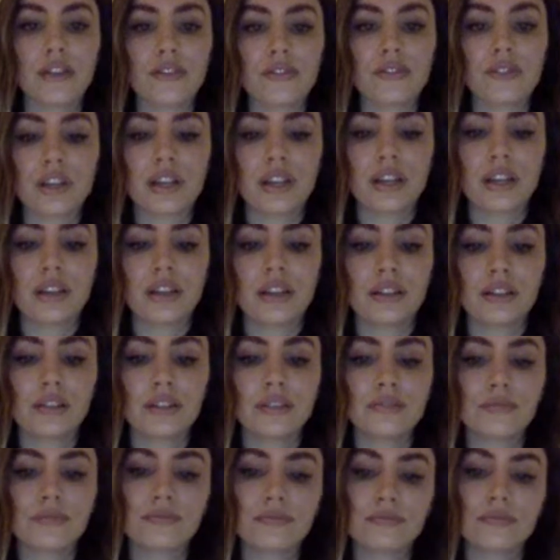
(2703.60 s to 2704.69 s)
every
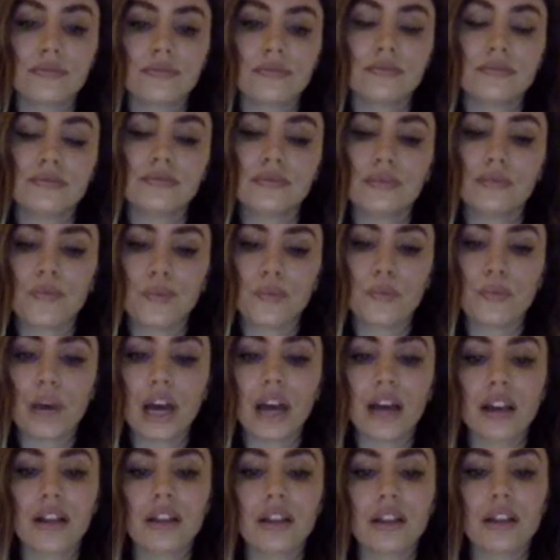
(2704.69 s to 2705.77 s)

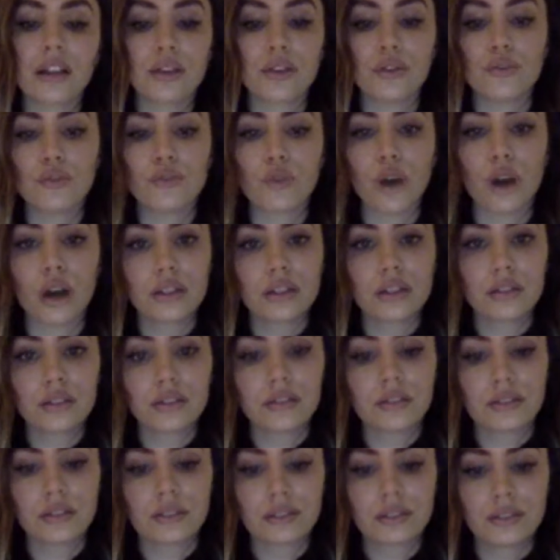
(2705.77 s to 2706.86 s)
mile that you've
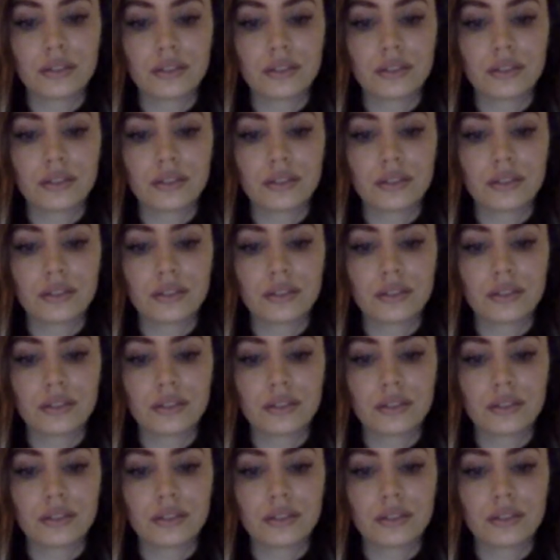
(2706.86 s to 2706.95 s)
walked,